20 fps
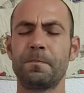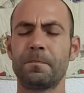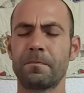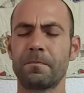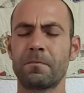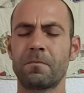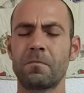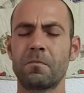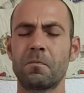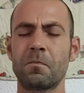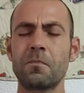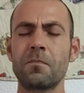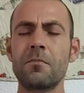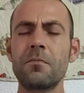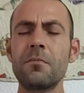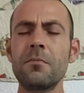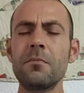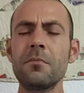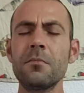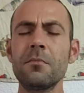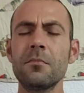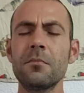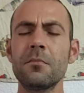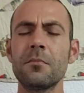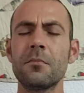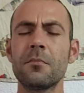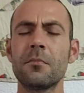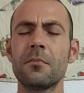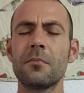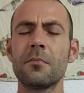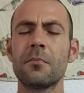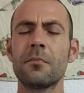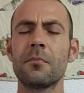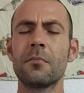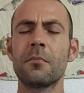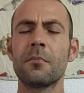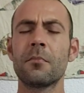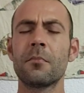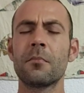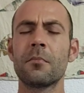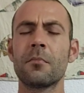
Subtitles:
(no one is talking)